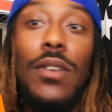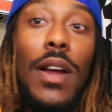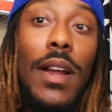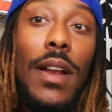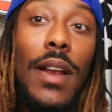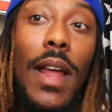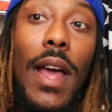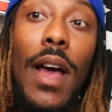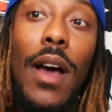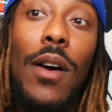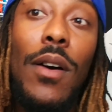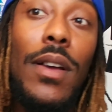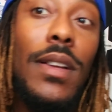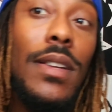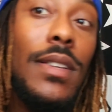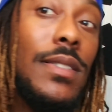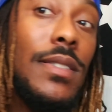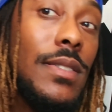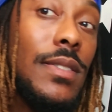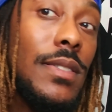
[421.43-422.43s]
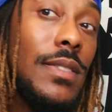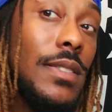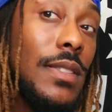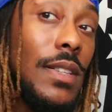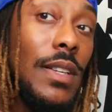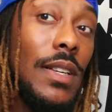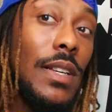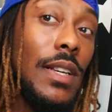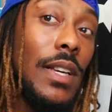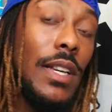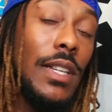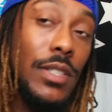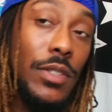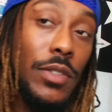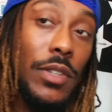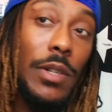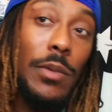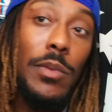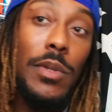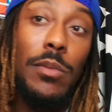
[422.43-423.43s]
Right now it is
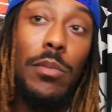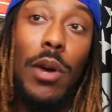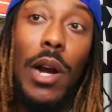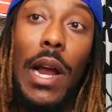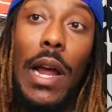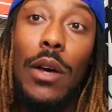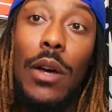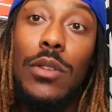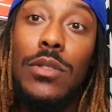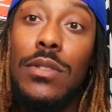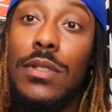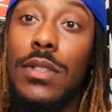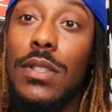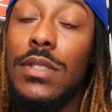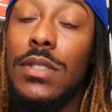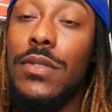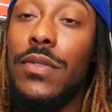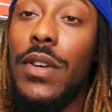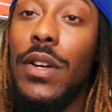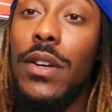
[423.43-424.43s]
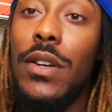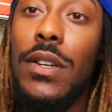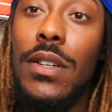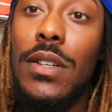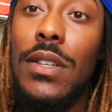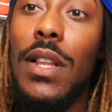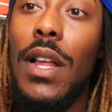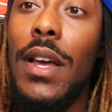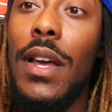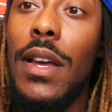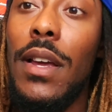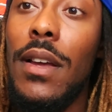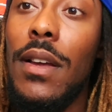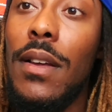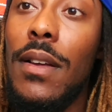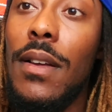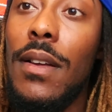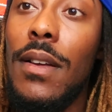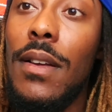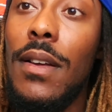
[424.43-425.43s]
extremely brown. It is very like
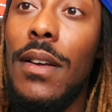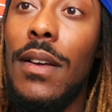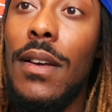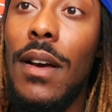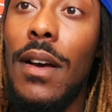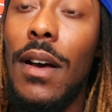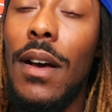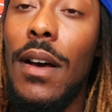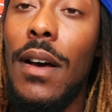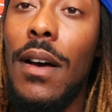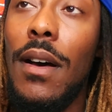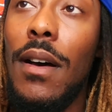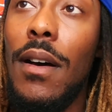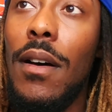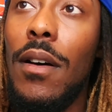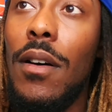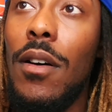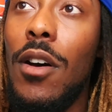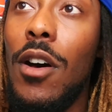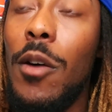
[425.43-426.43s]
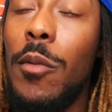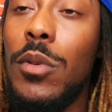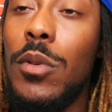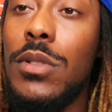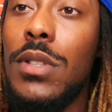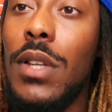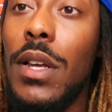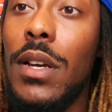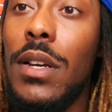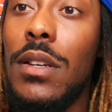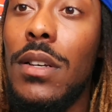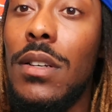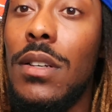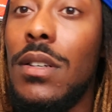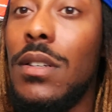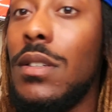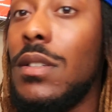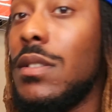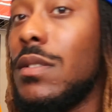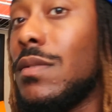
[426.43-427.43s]
almost like
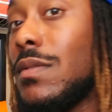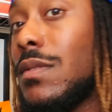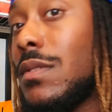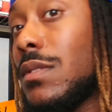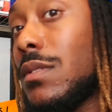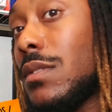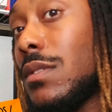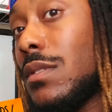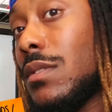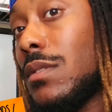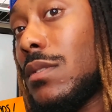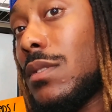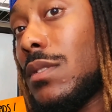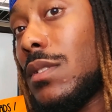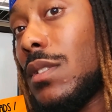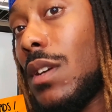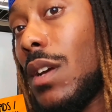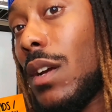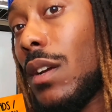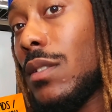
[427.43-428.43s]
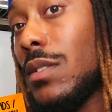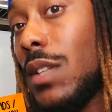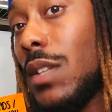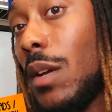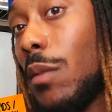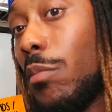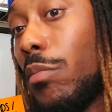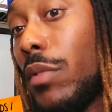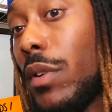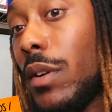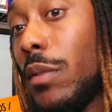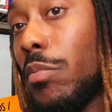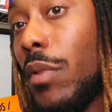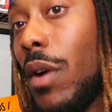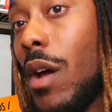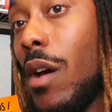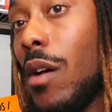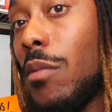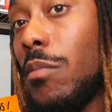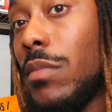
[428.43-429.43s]
a, I'm gonna say brick
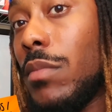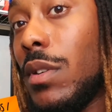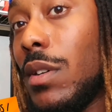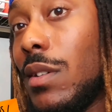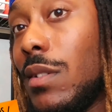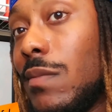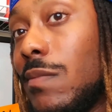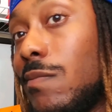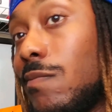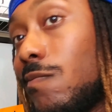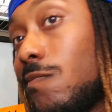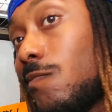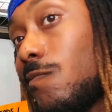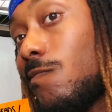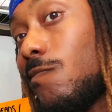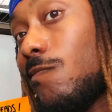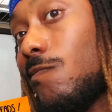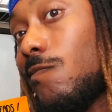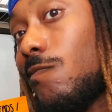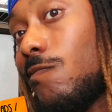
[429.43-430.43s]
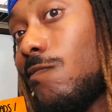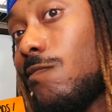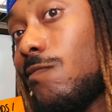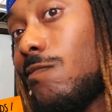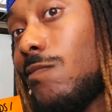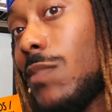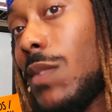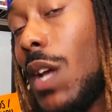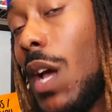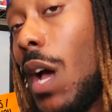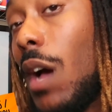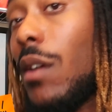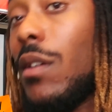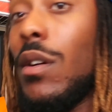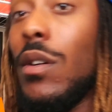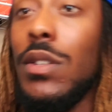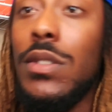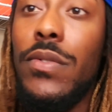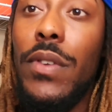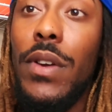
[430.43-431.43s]
brown, but I don't
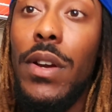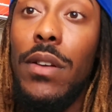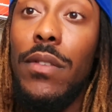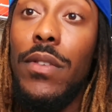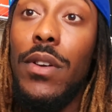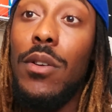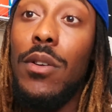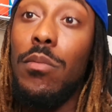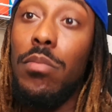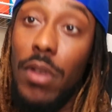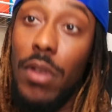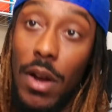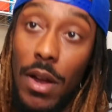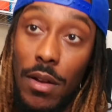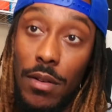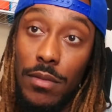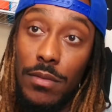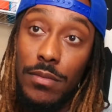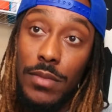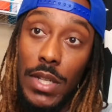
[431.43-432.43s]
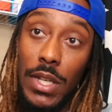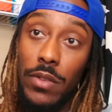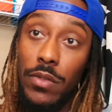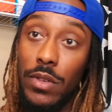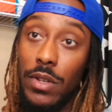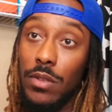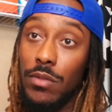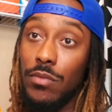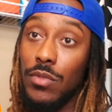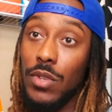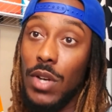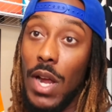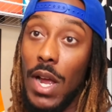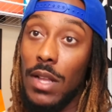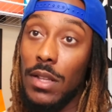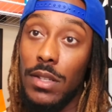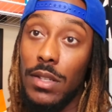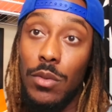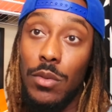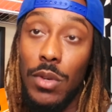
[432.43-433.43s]
know. It's very, very brown. Even in
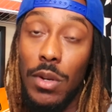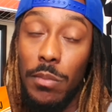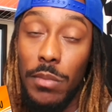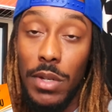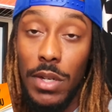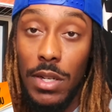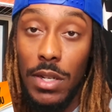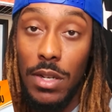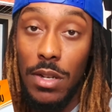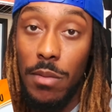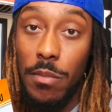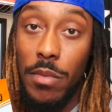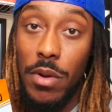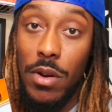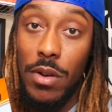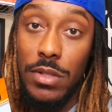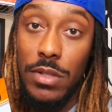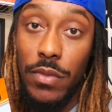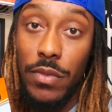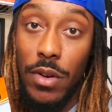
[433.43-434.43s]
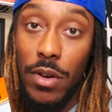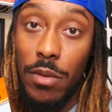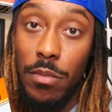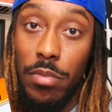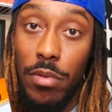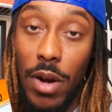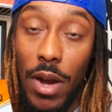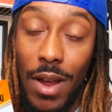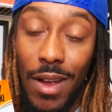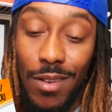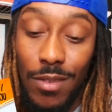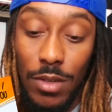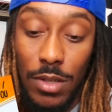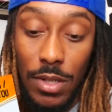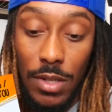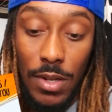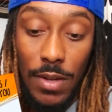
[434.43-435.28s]
reality, when I'm looking in the mirror, it's very brown.